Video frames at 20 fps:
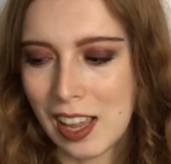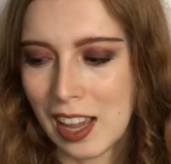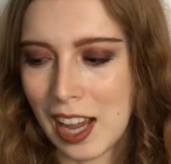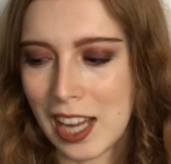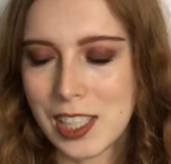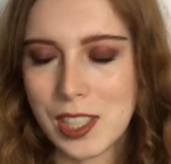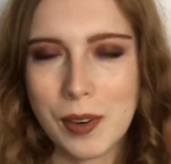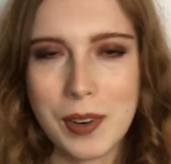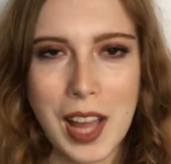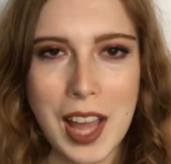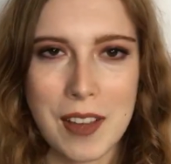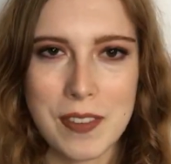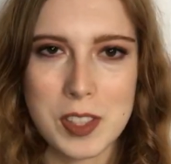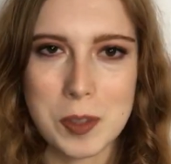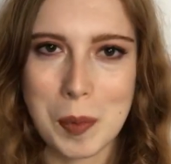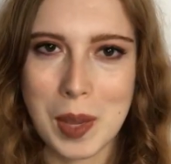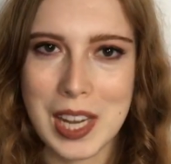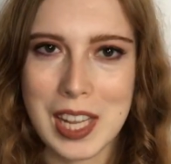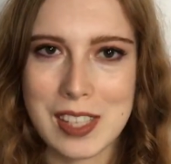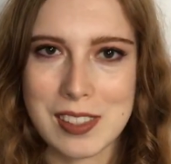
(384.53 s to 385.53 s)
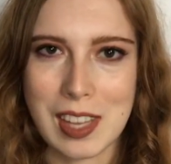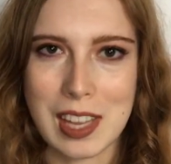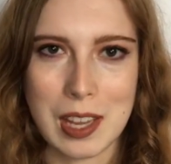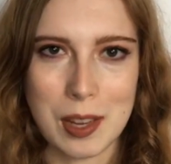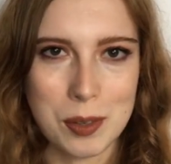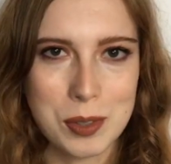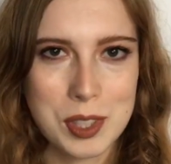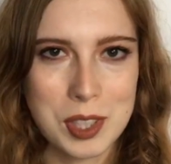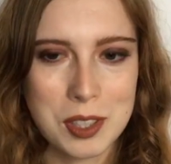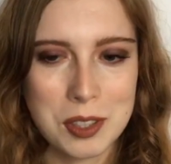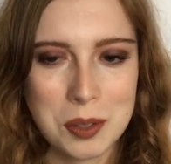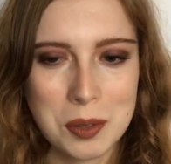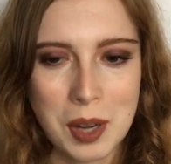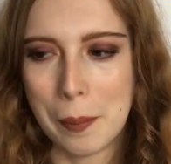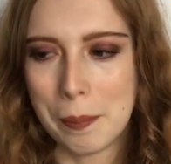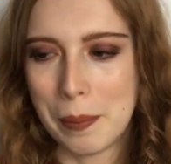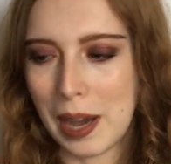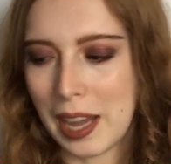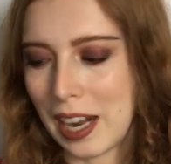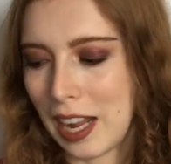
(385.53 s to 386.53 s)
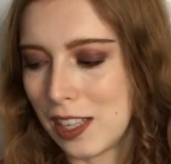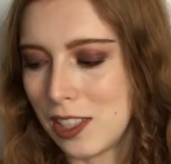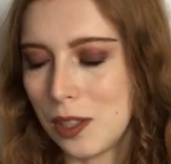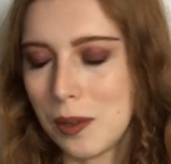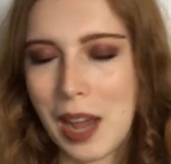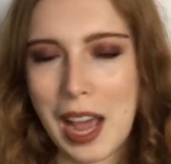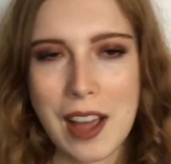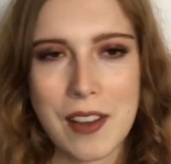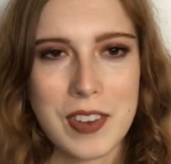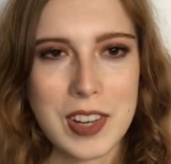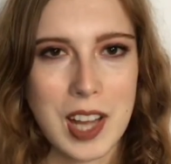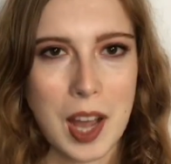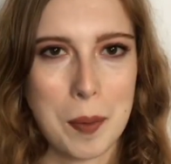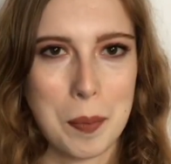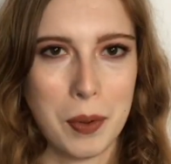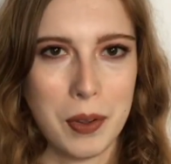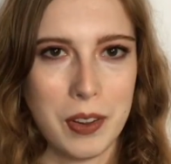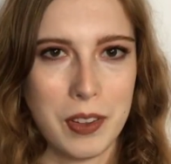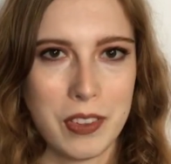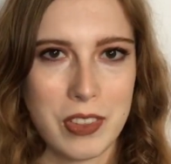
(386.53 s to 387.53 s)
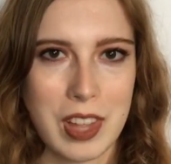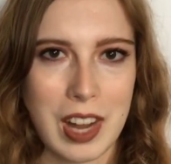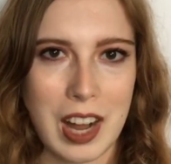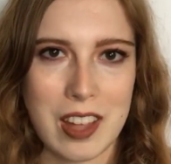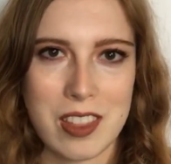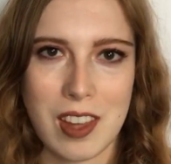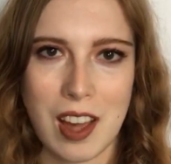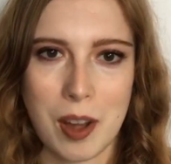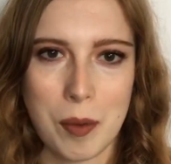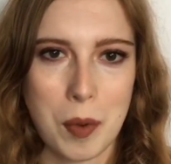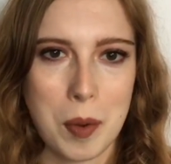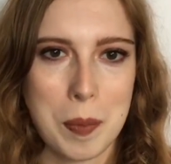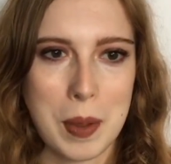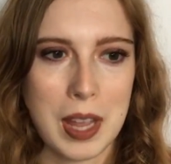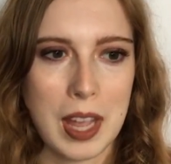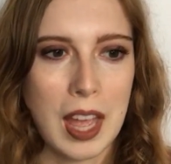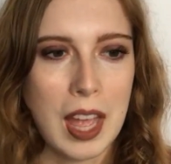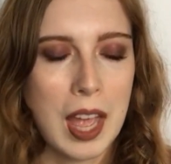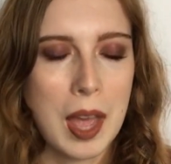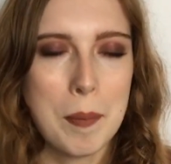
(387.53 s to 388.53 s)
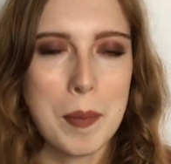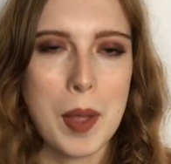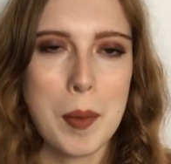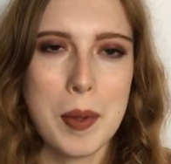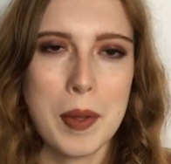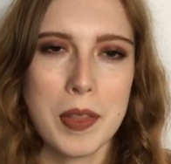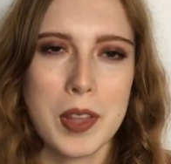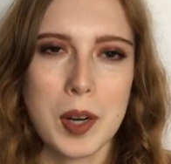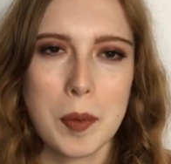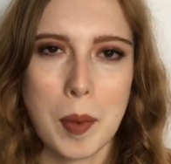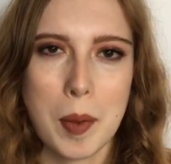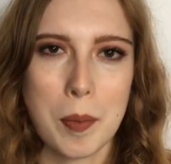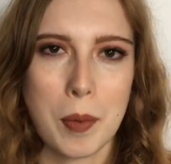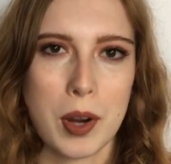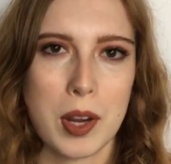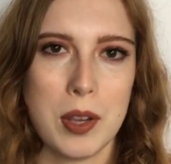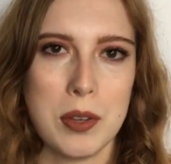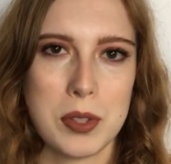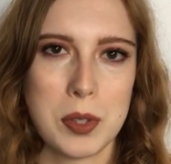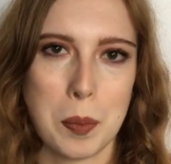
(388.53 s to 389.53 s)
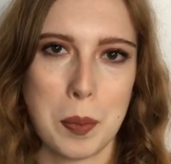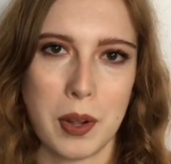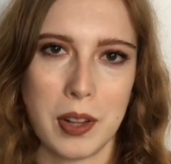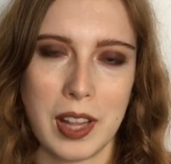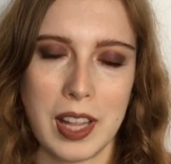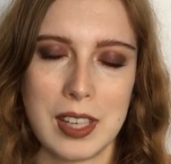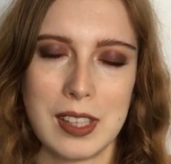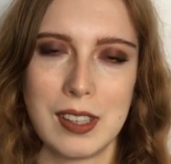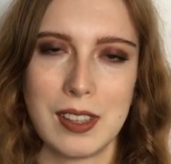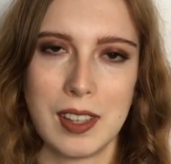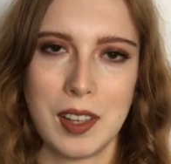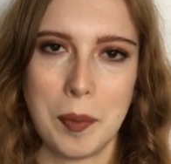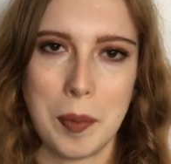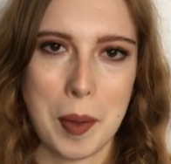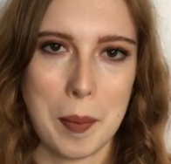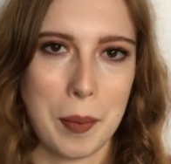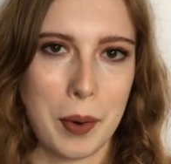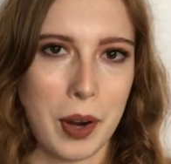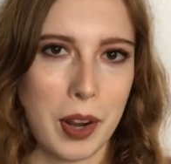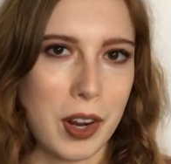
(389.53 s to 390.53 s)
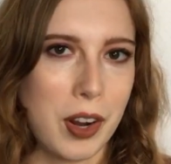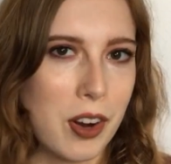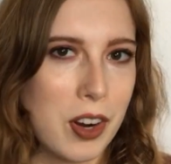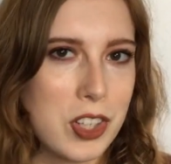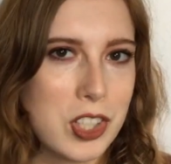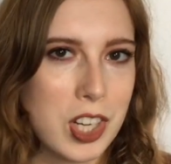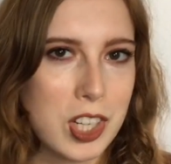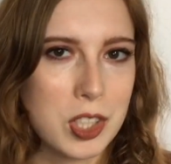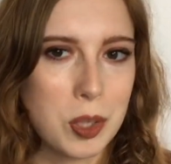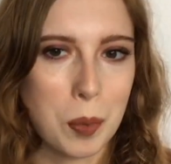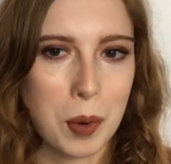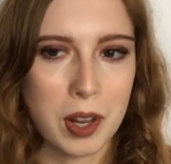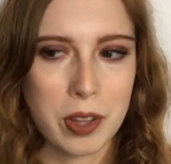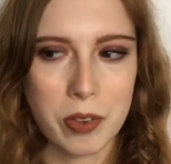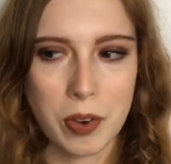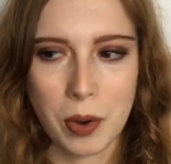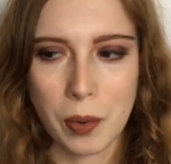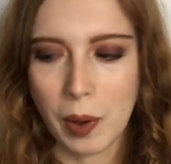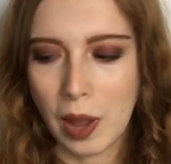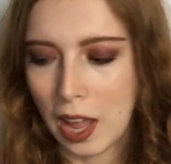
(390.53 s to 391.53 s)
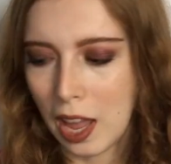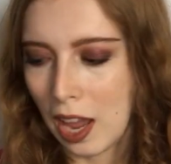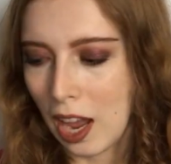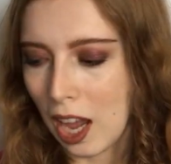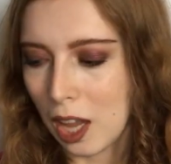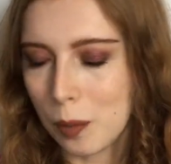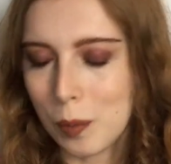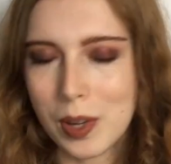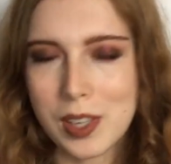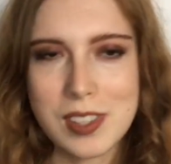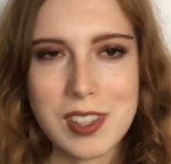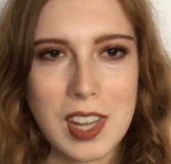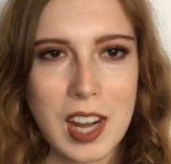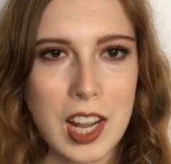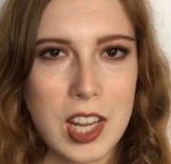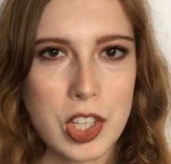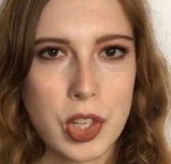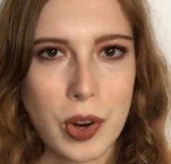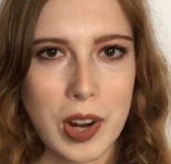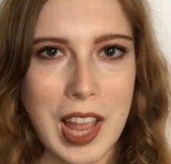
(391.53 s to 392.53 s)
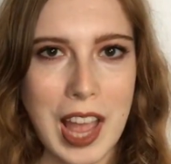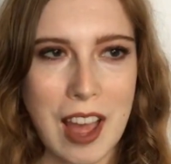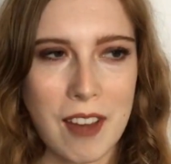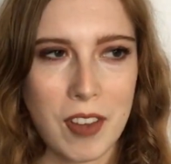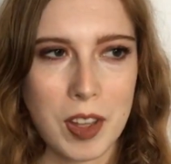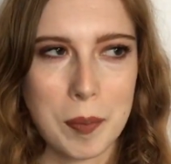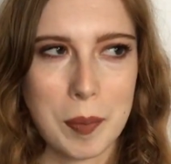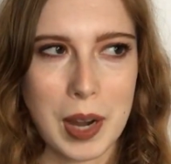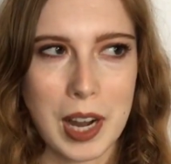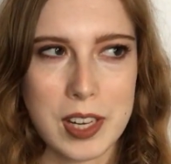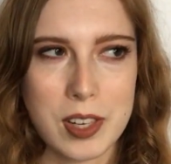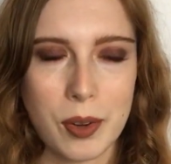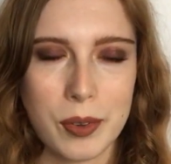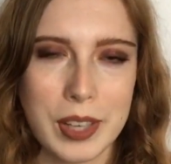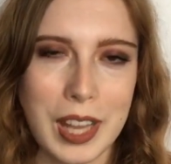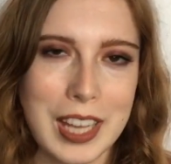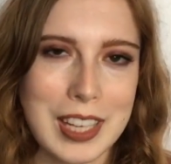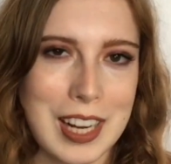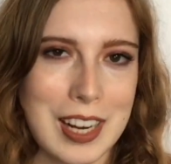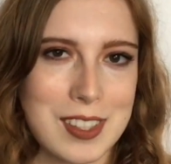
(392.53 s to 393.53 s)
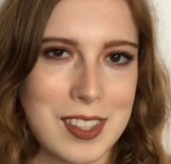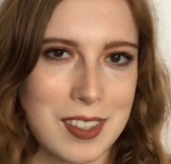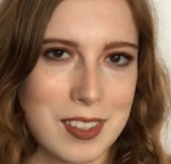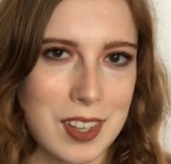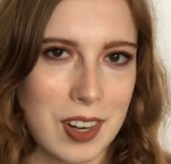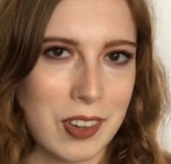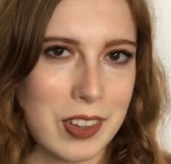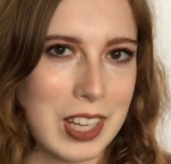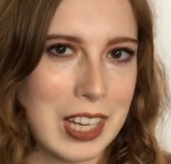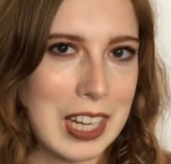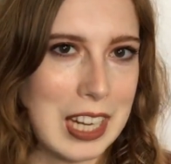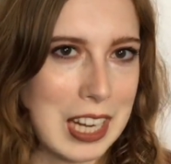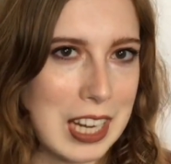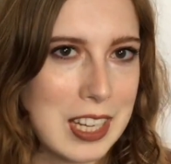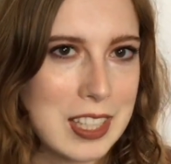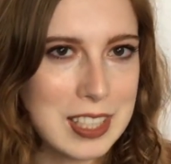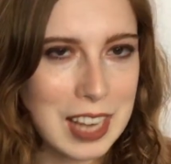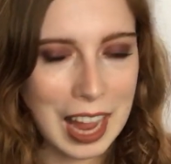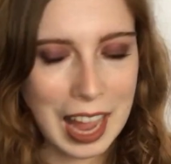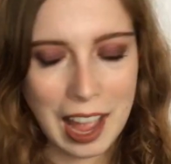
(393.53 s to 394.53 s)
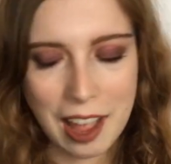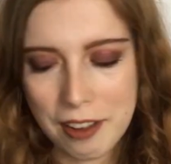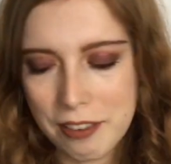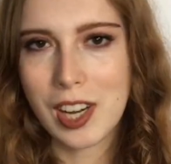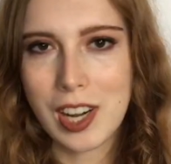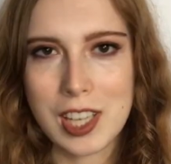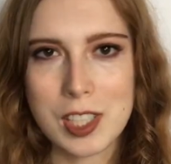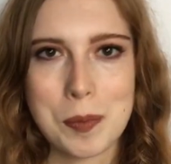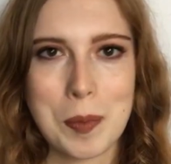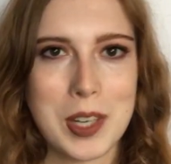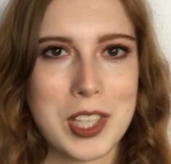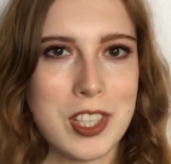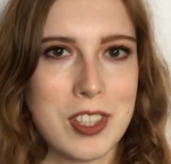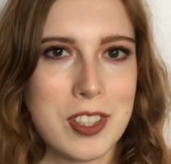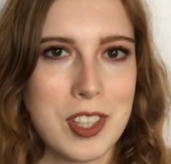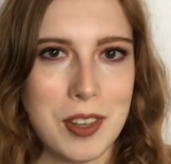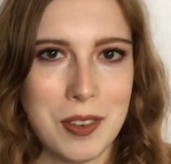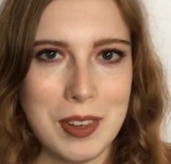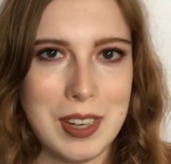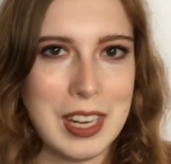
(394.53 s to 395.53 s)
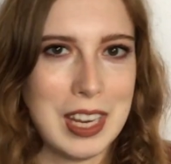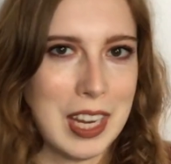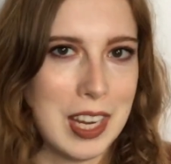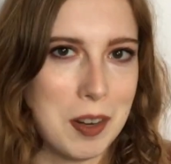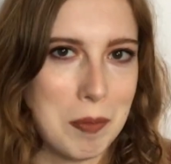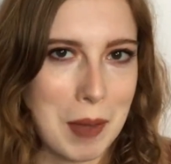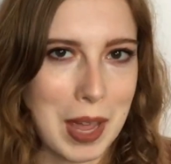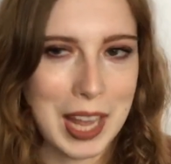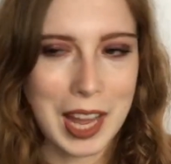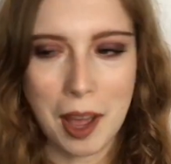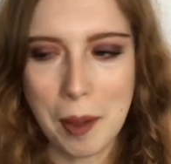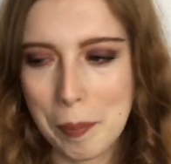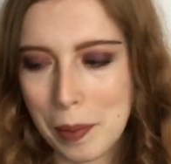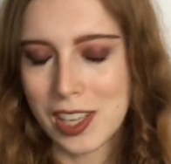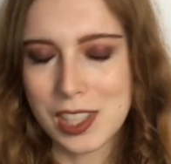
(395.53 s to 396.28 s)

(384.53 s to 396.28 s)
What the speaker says: I don't have as many as I used to, but I do have a couple that I thought would be maybe a little bit more usable and a little bit more encouraging to work through, and ones that I enjoy having but I don't like necessarily need to have as much as you need makeup.